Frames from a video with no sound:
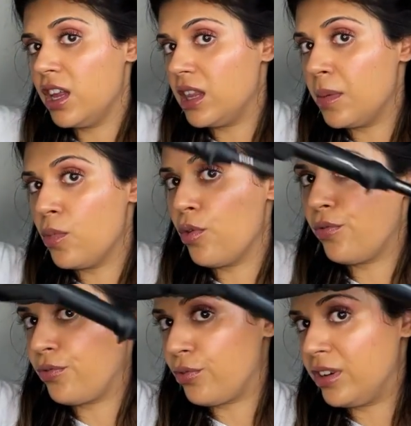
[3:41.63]
the more
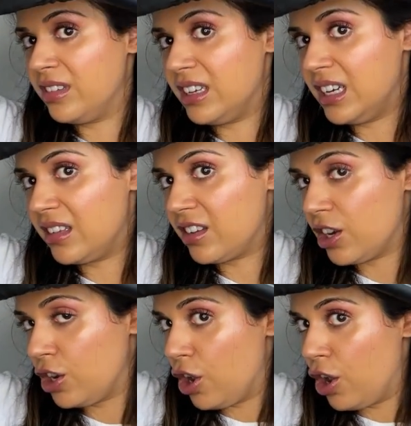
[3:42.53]
frizzy it's going
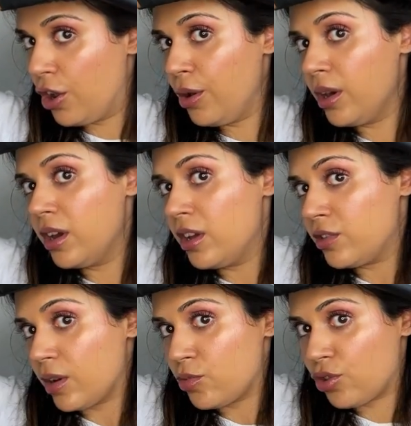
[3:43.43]
to go.
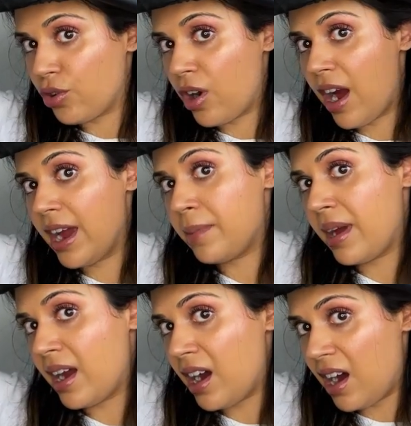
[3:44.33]
So I'm trying
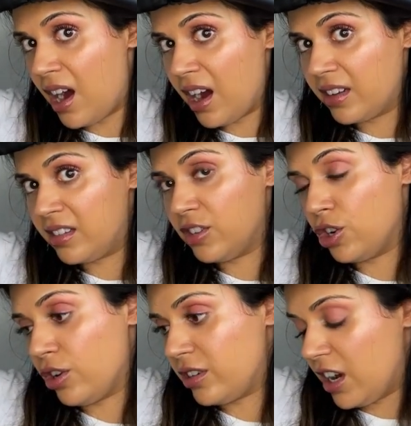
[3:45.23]
my hardest to
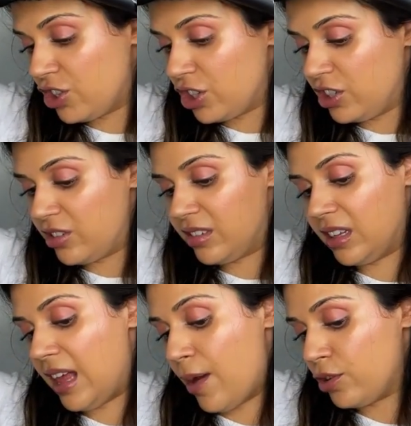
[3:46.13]
not touch it and just
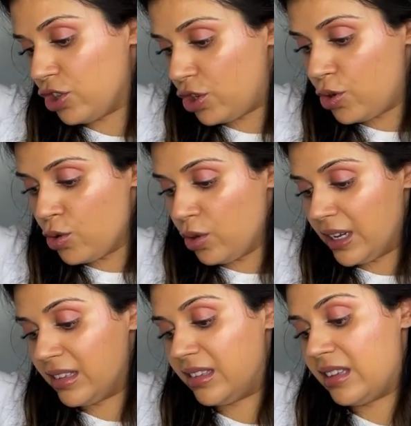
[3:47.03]
allow it to cool
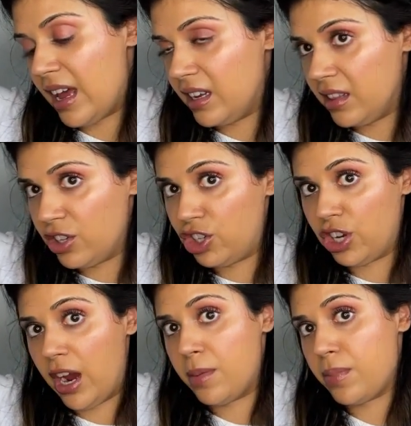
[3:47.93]
and set in the
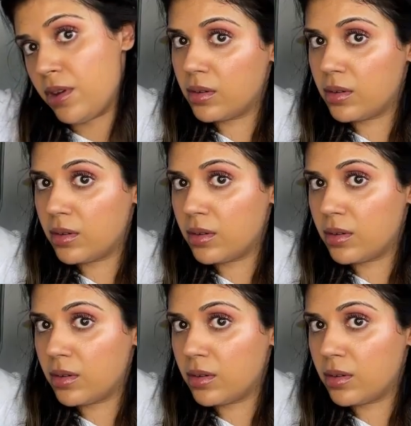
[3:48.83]
shape.